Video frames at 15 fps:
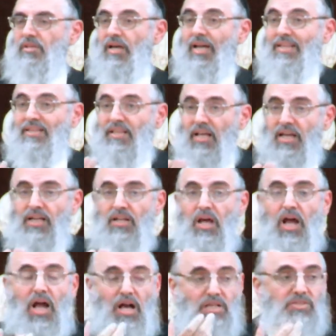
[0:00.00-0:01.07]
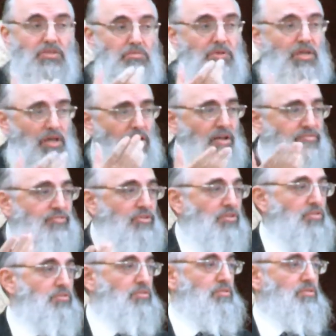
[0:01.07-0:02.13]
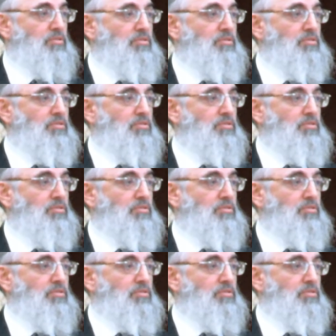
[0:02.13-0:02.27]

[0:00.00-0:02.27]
And then ask Mechila for it.